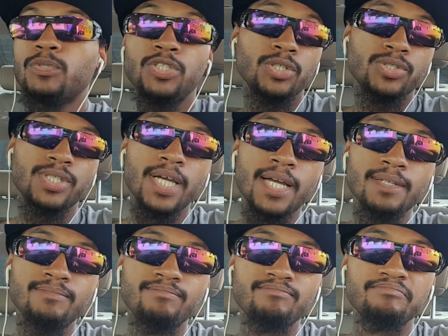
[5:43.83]
Jill
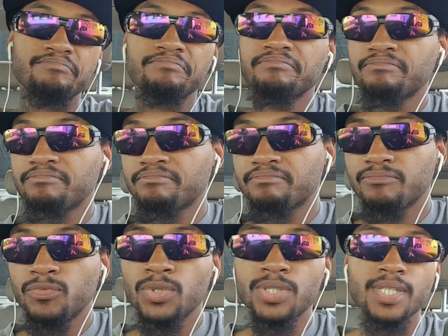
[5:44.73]
Stein?
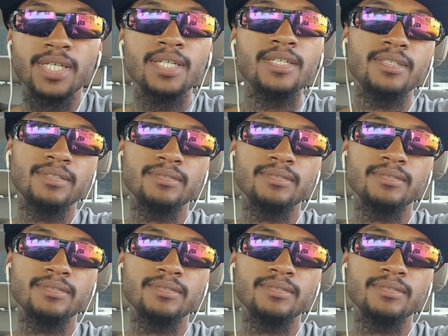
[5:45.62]
We'll see.